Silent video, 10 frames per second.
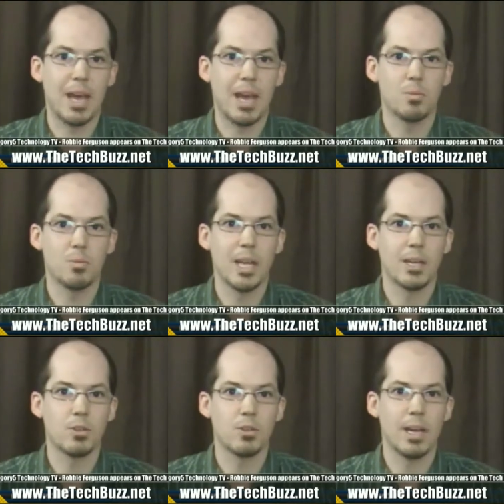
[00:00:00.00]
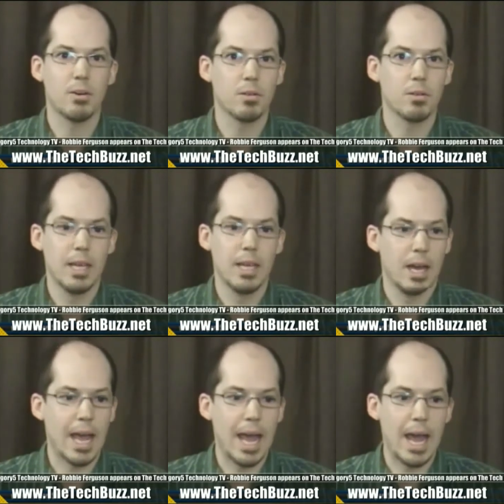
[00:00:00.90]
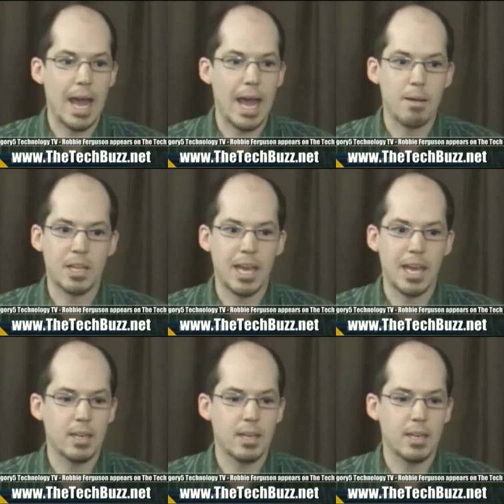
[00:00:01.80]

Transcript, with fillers: Package Manager there and uh, apt-get.